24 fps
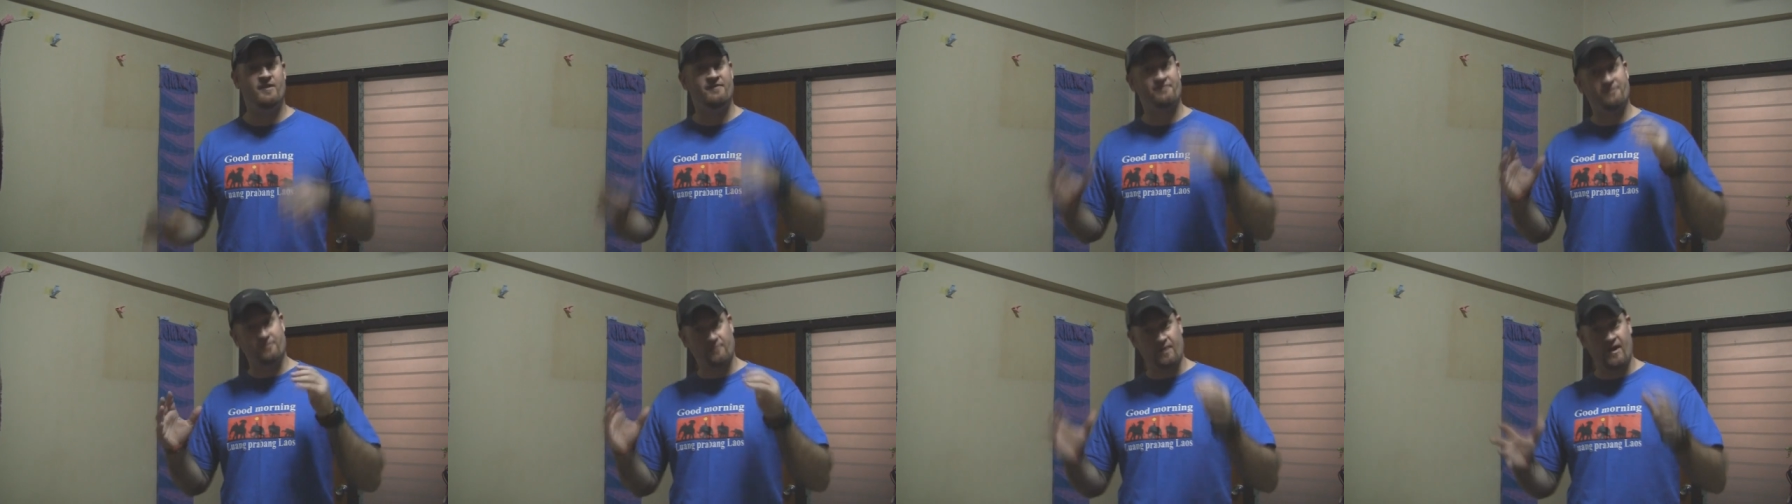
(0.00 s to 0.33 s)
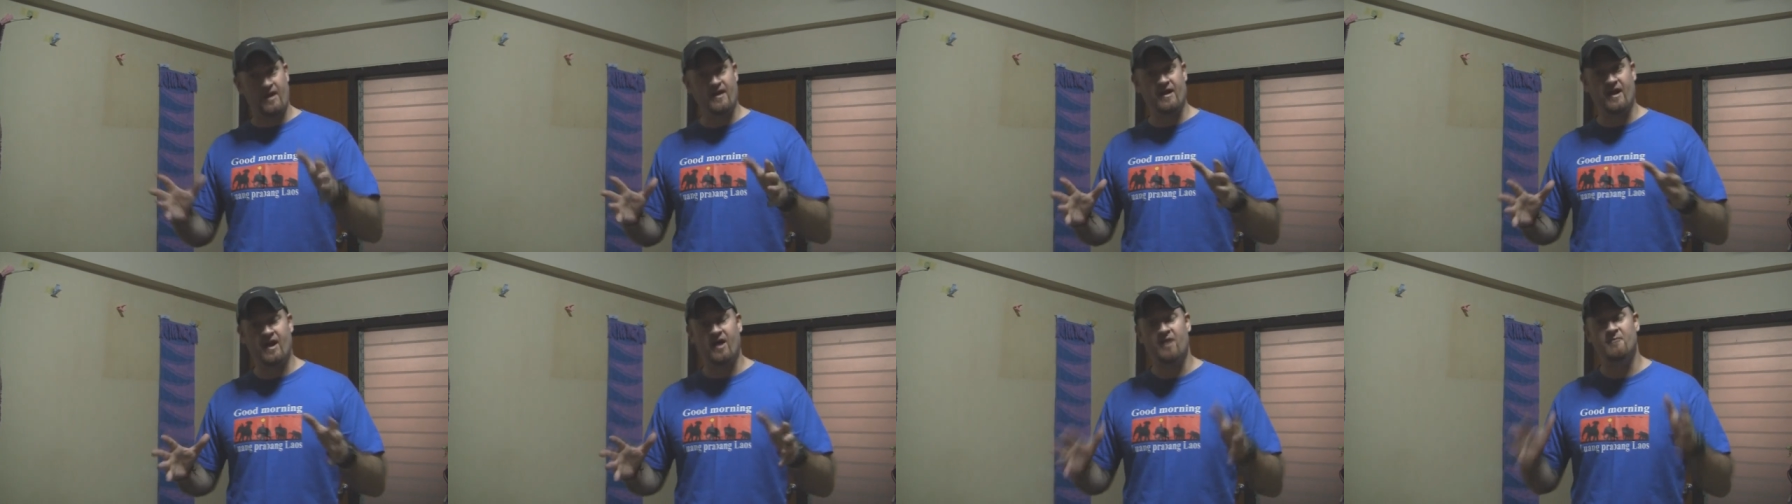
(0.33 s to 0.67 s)
But for
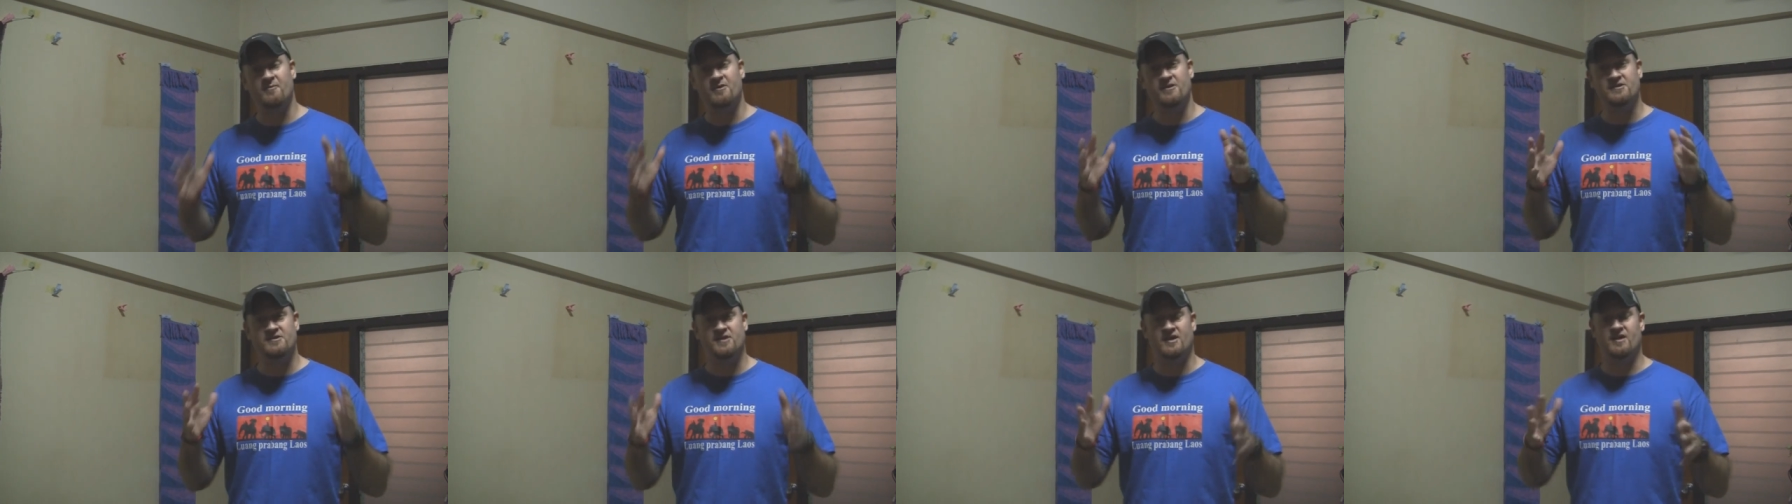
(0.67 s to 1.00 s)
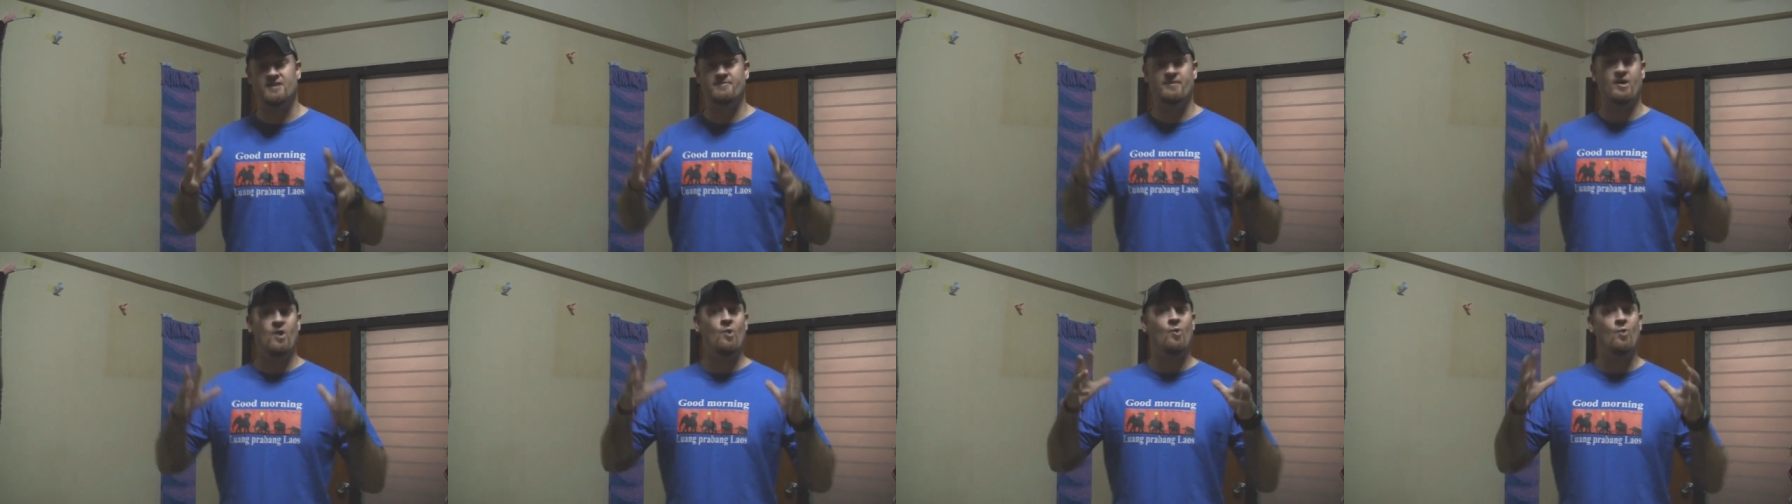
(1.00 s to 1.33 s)
right now, I'm going to
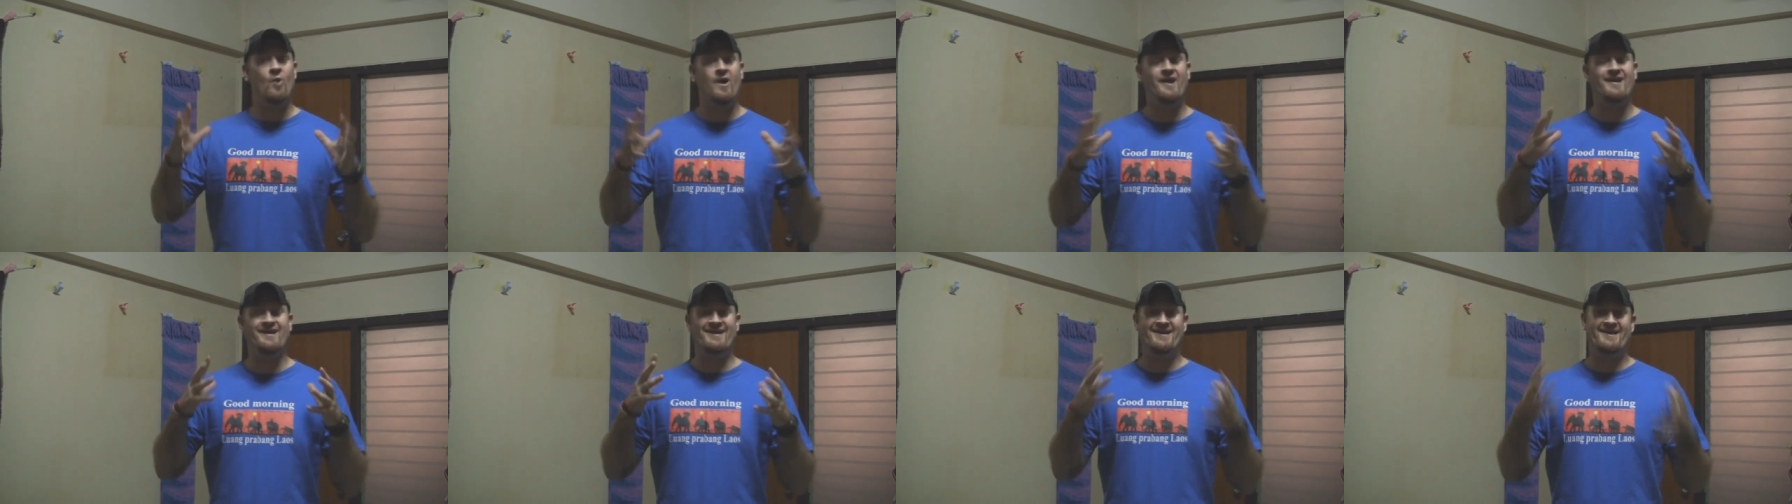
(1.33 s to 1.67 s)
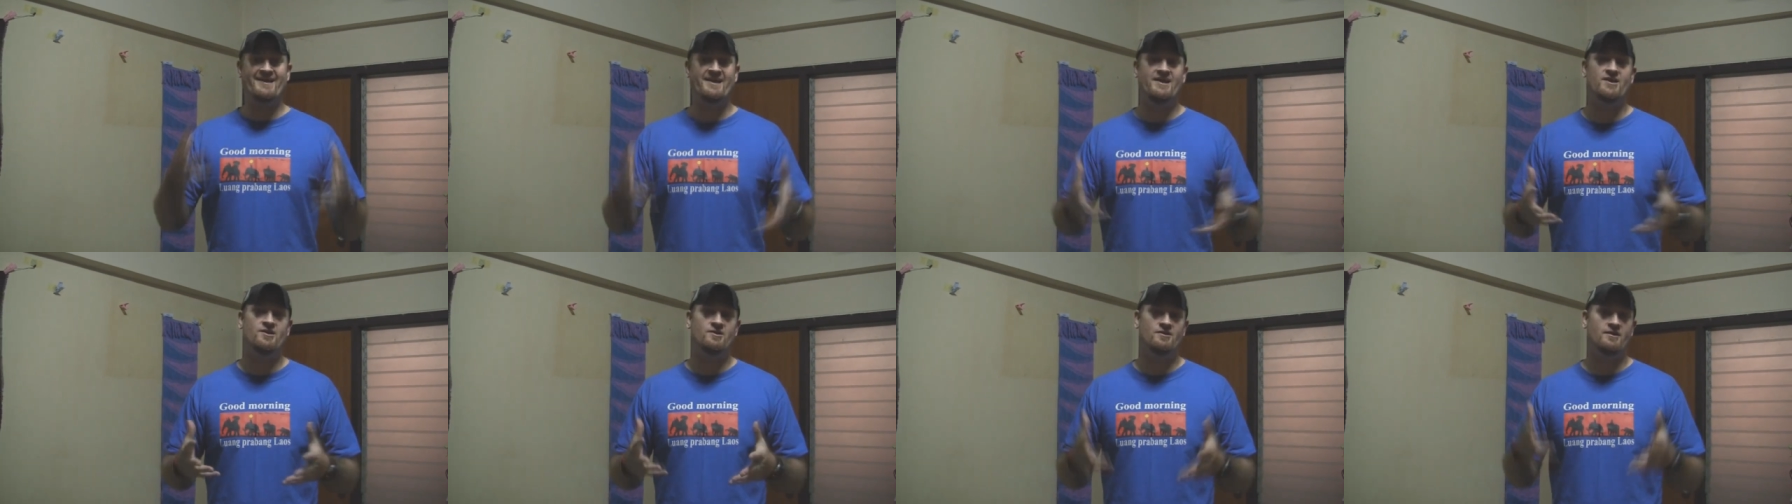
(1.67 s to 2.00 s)
talk about
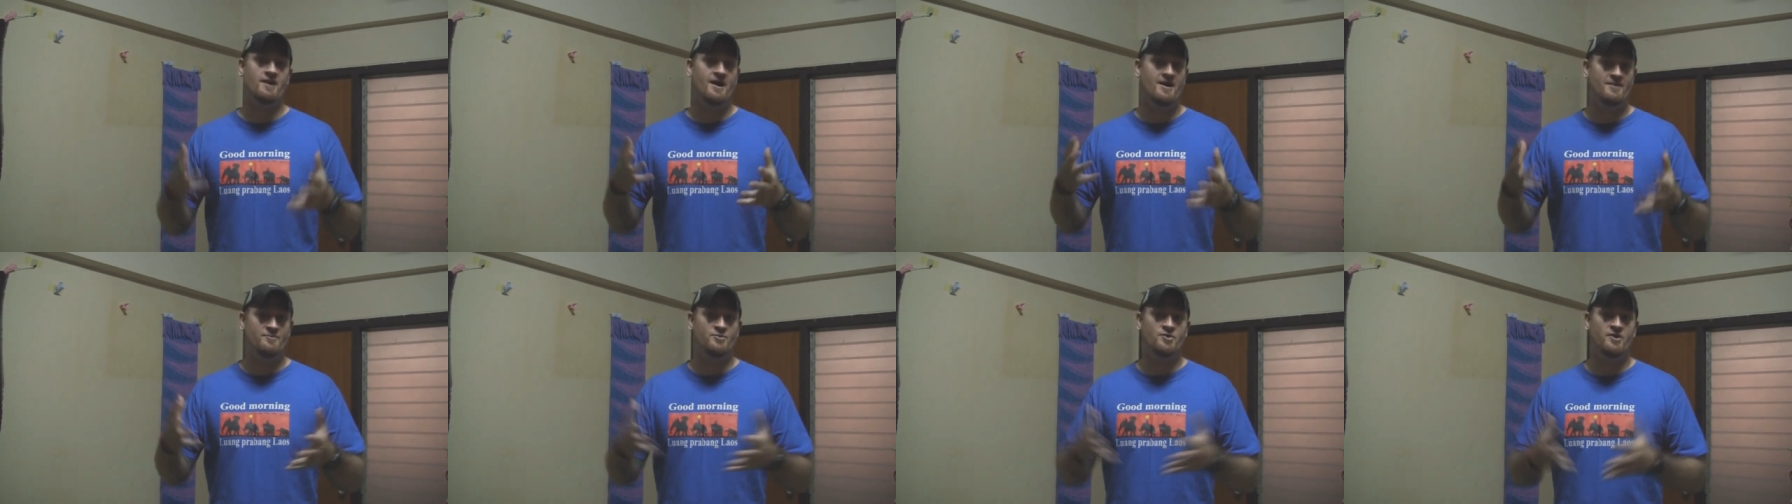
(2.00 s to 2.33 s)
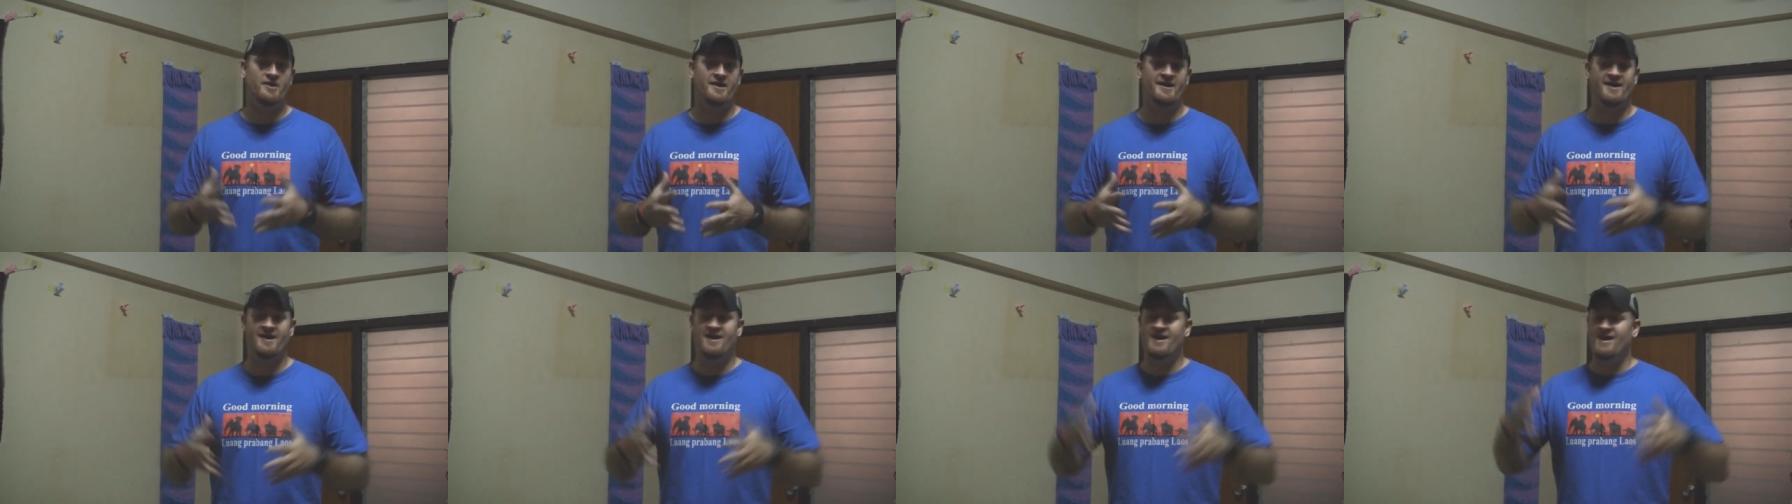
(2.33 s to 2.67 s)
what gear I
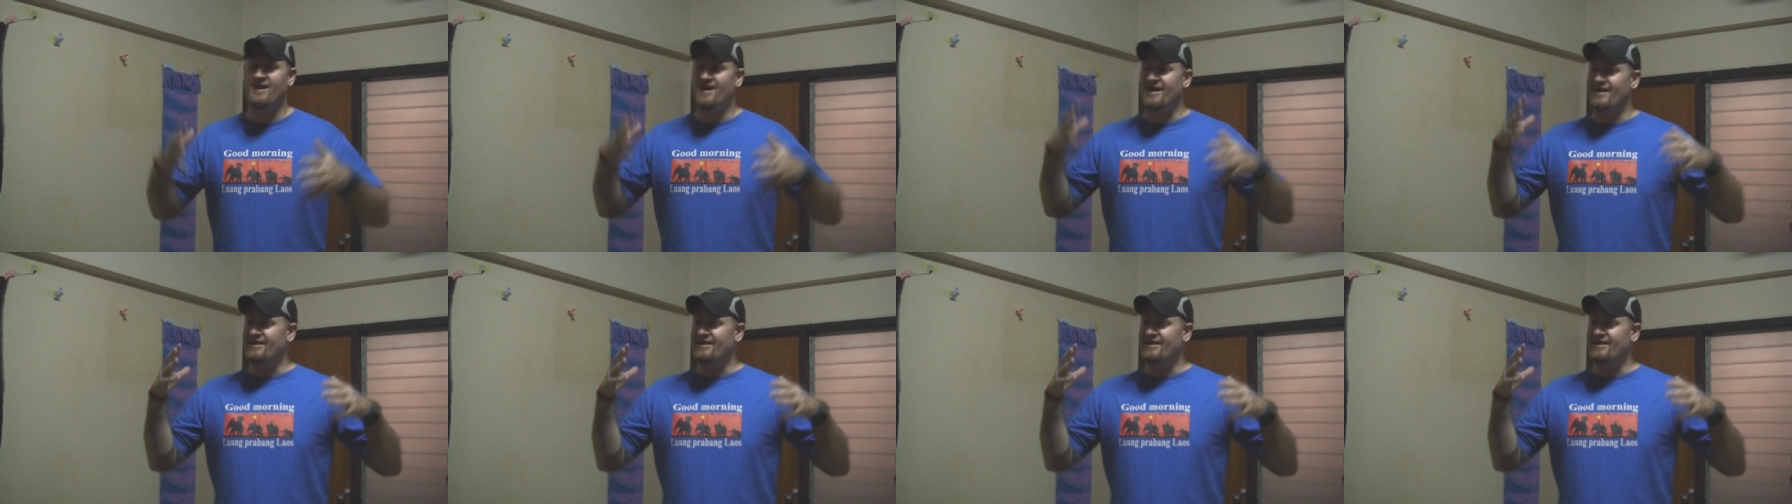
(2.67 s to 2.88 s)
bring.